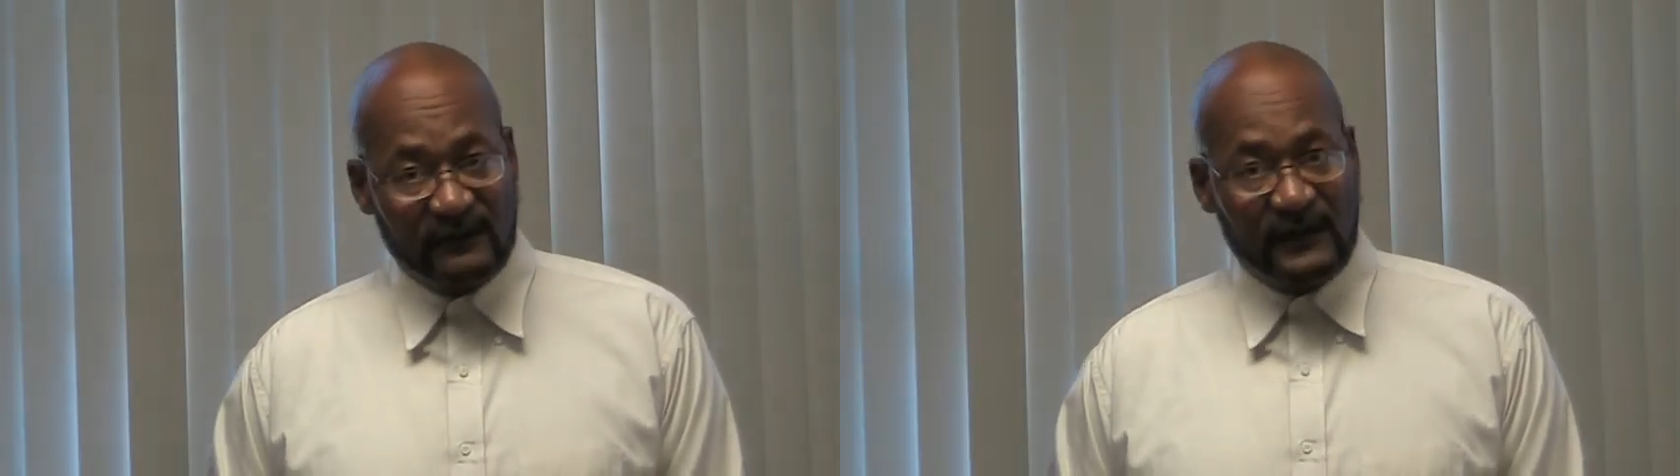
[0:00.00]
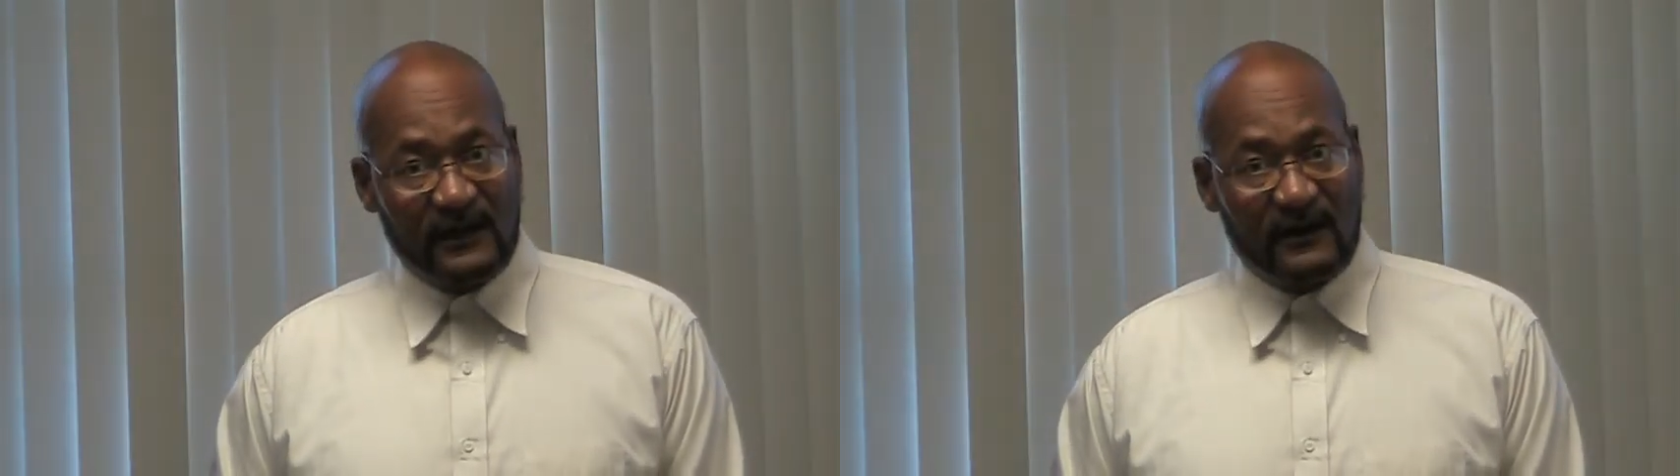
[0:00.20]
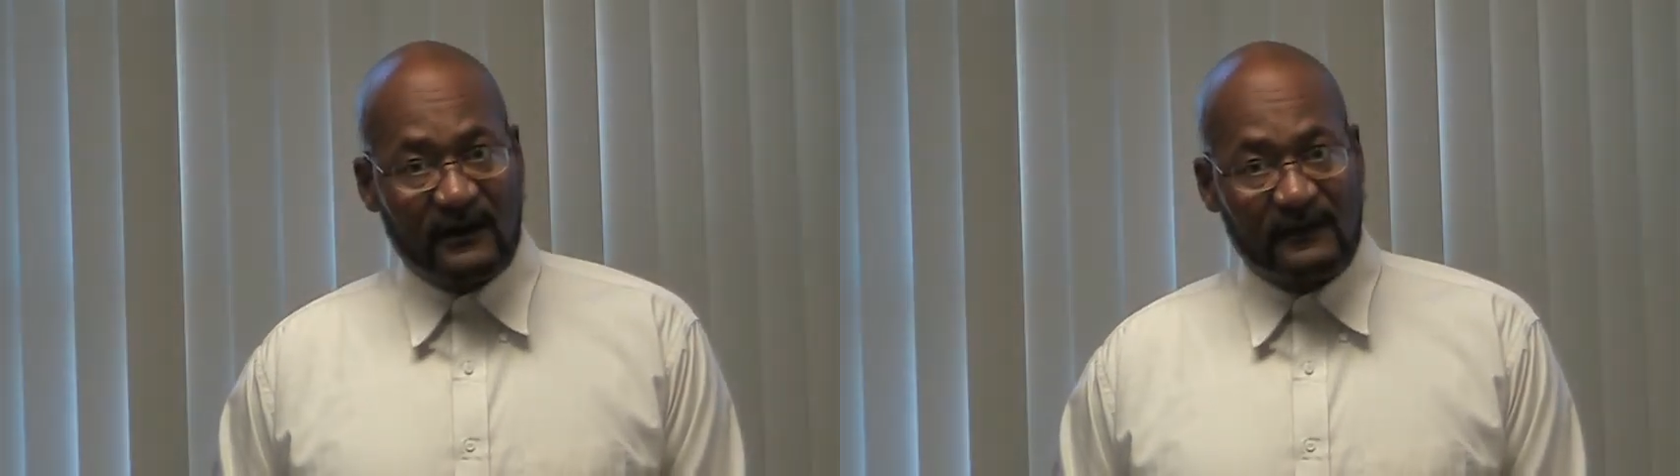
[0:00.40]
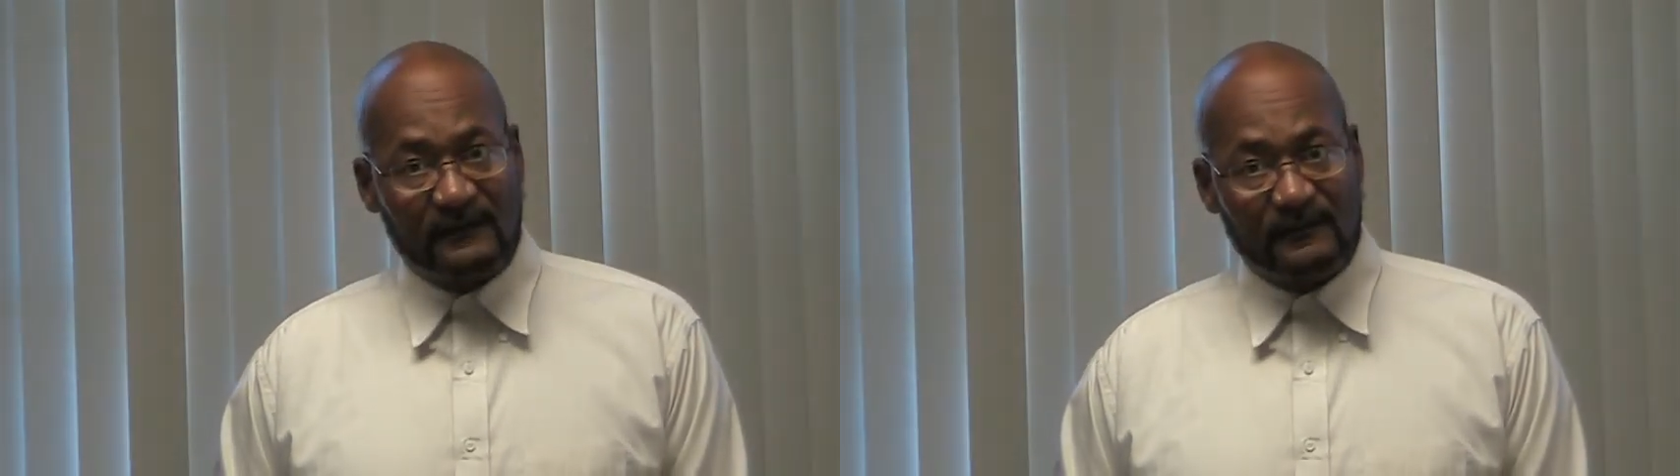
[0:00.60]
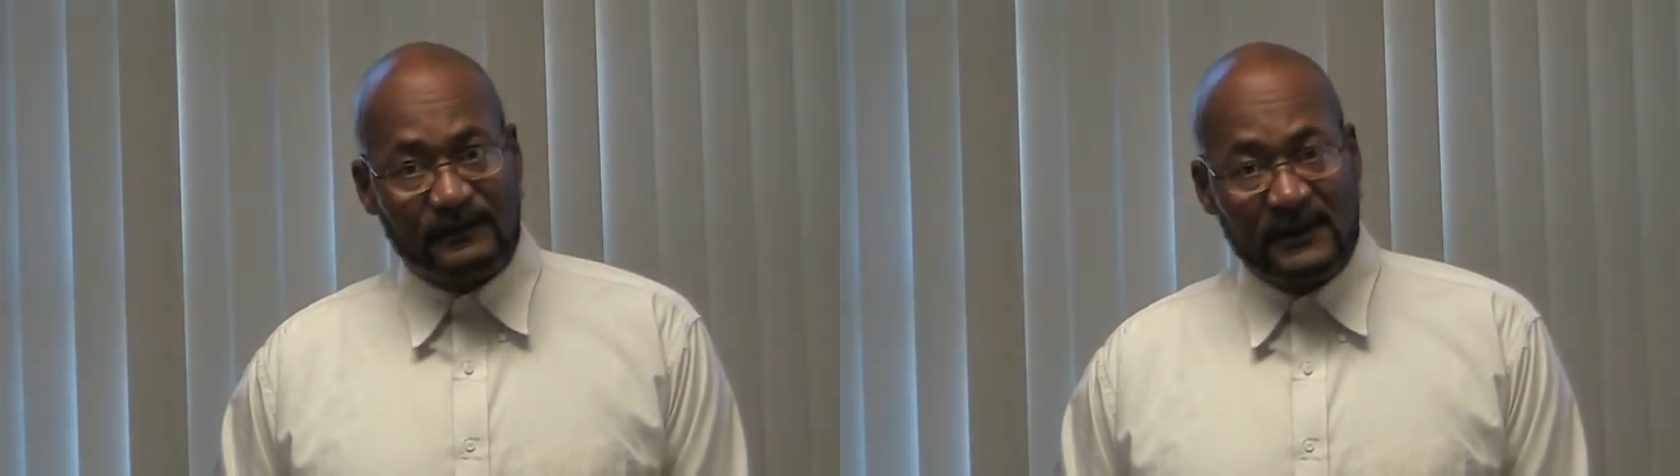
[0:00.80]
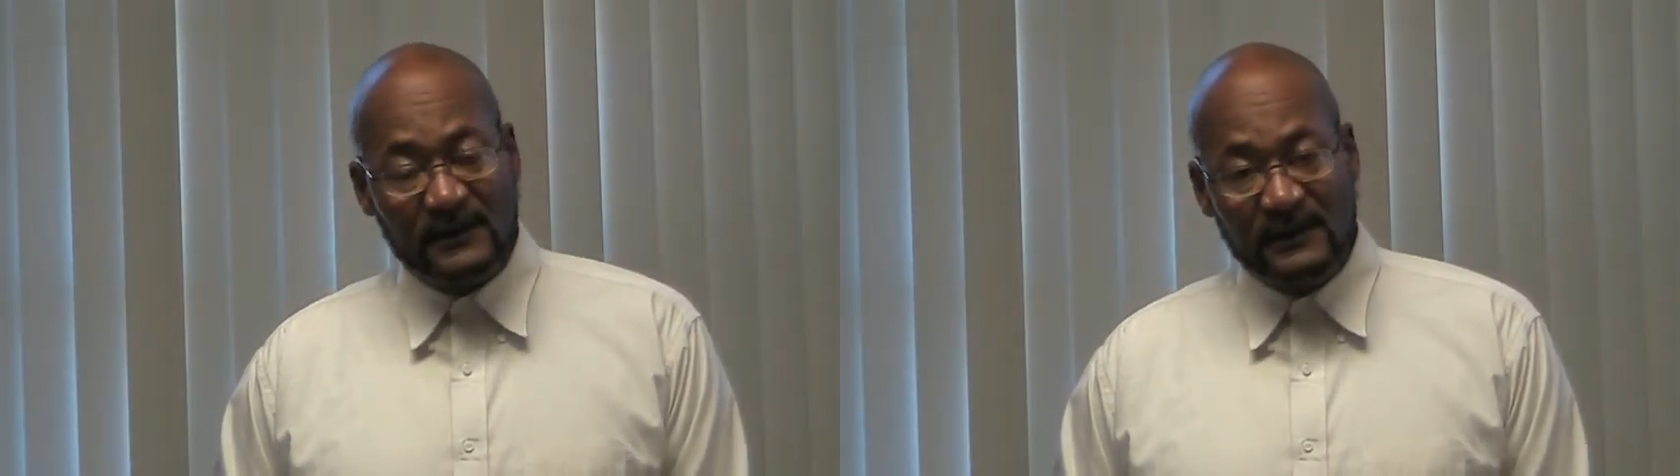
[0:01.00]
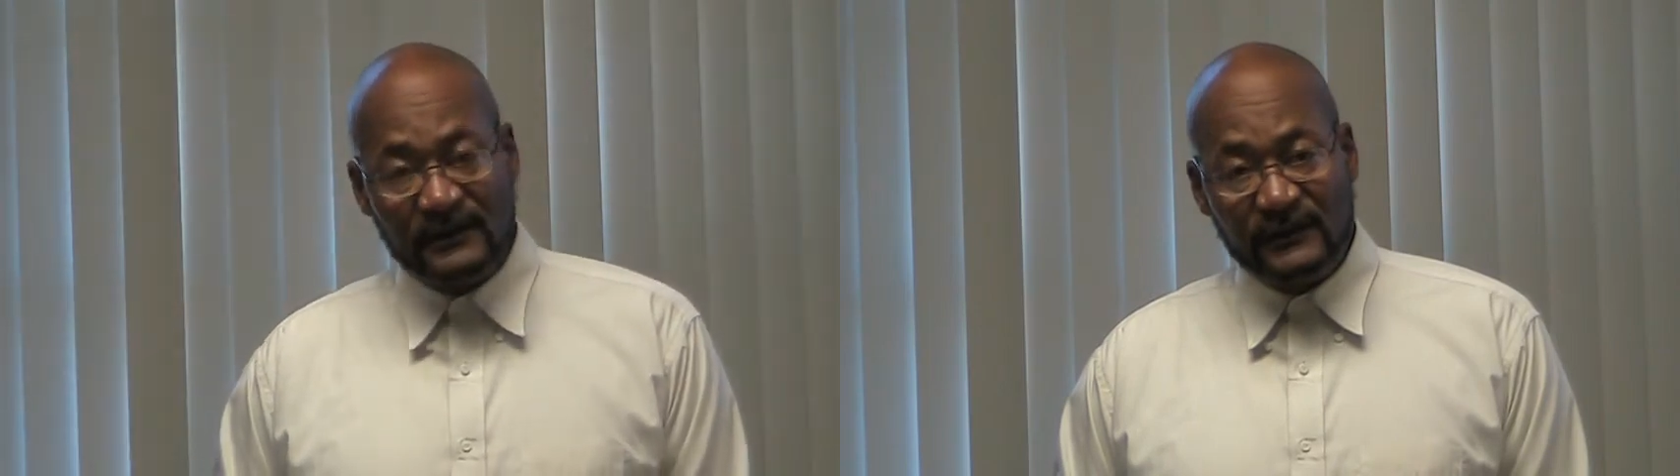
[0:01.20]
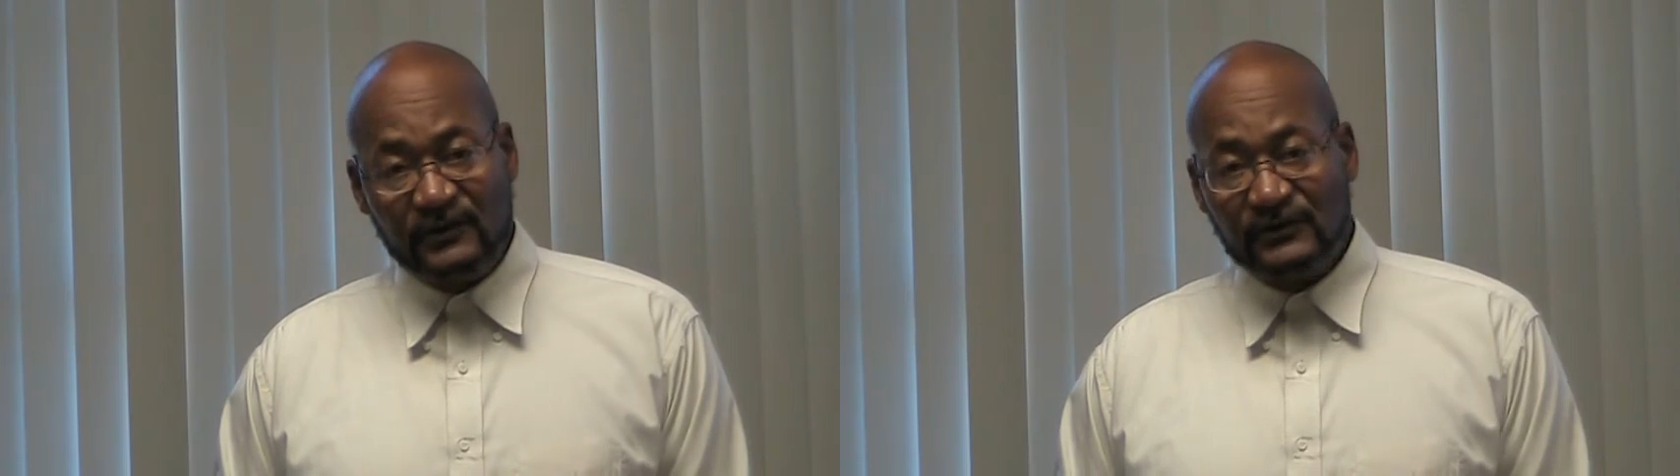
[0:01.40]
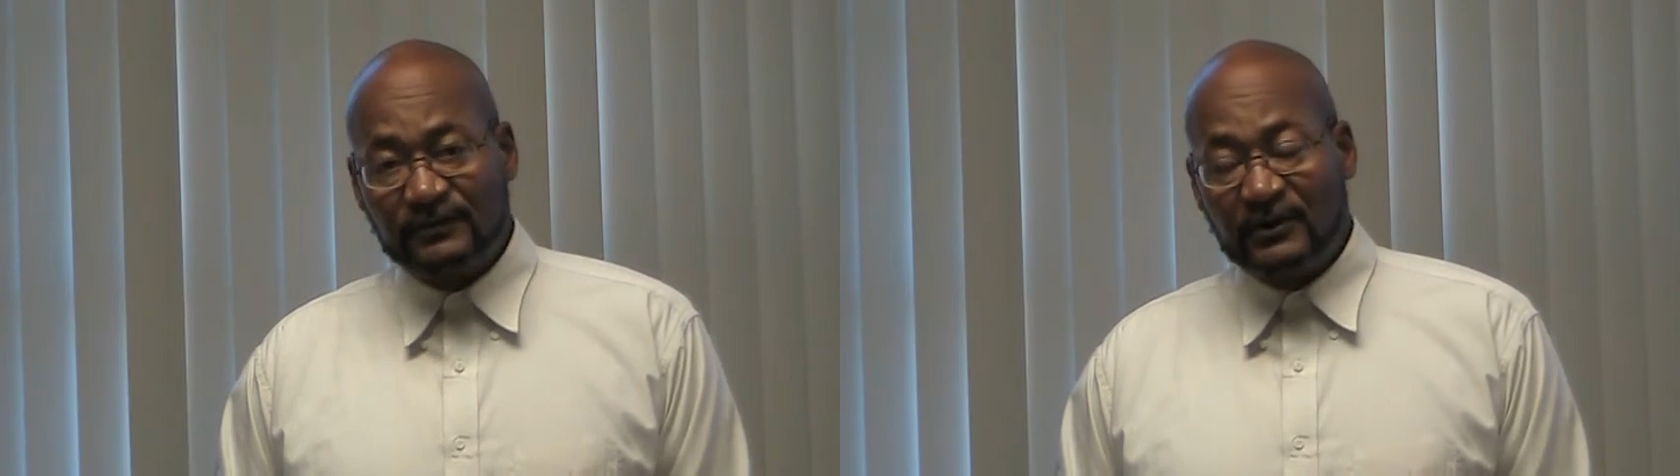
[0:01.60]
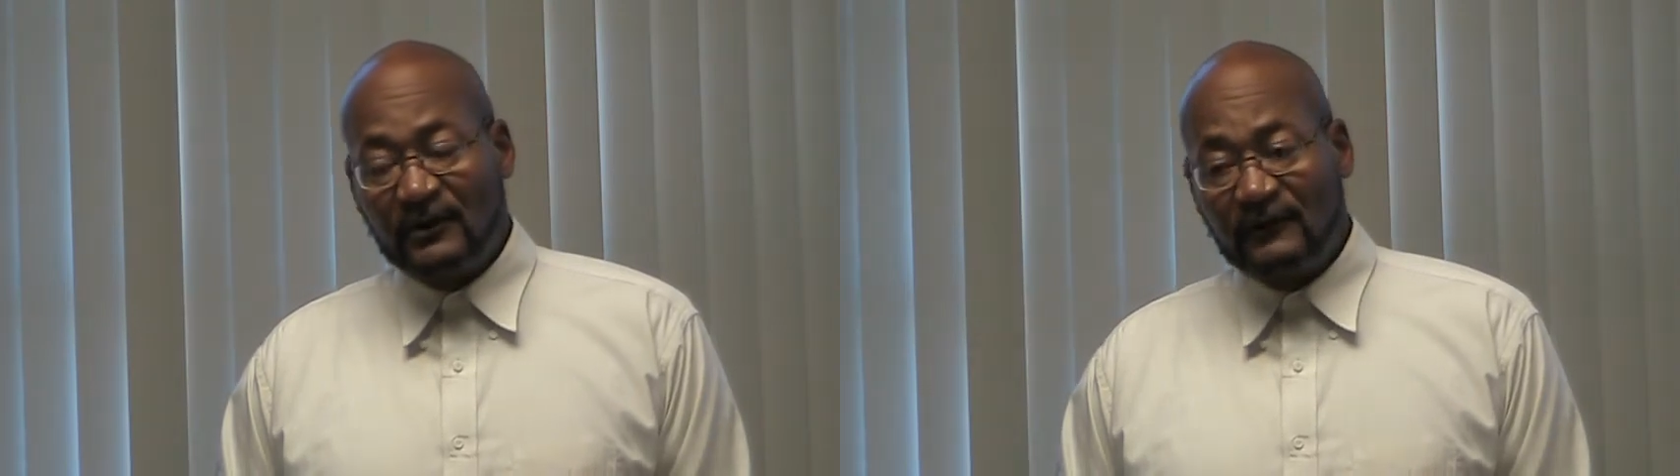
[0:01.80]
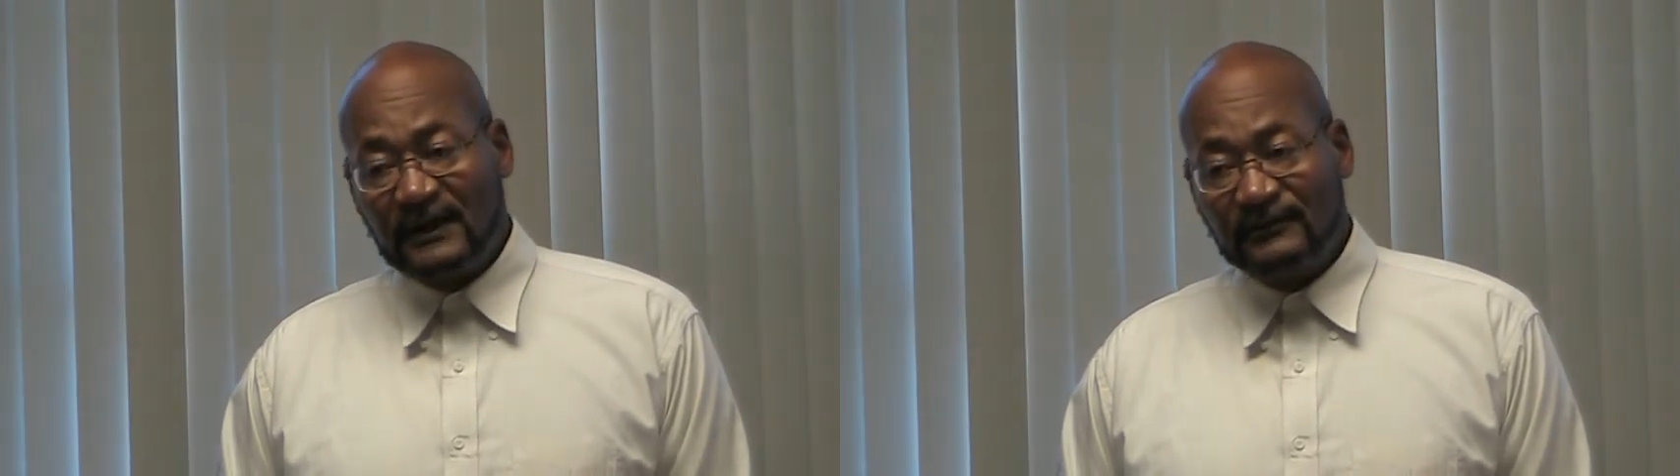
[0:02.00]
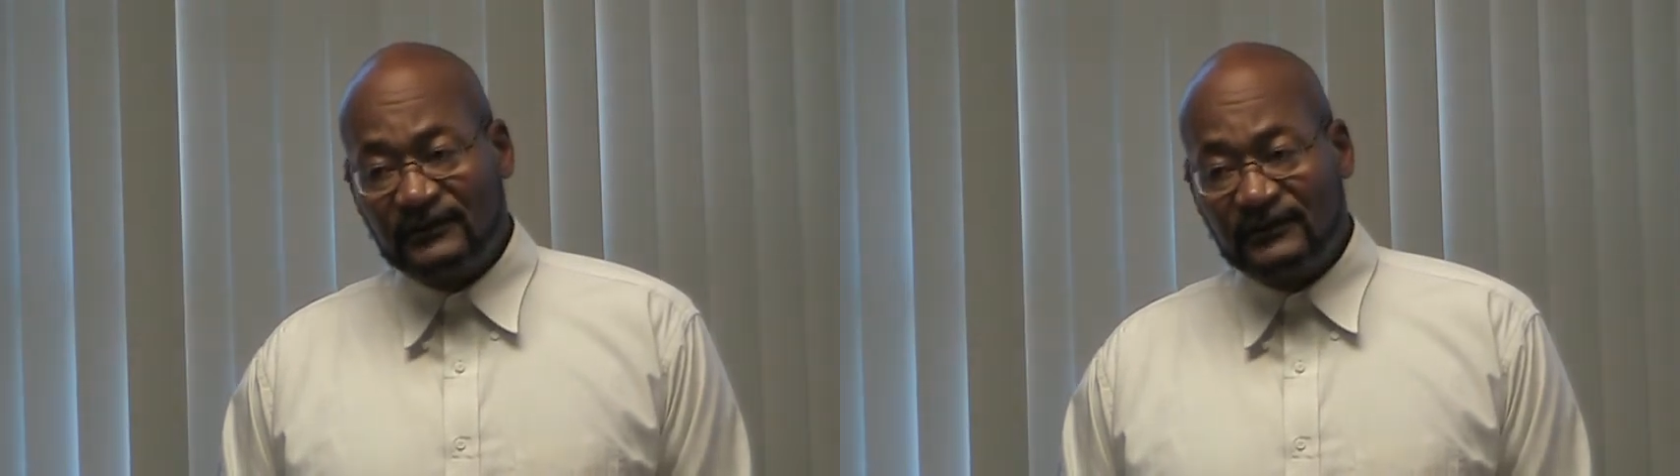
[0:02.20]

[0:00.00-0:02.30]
the art, the newest programs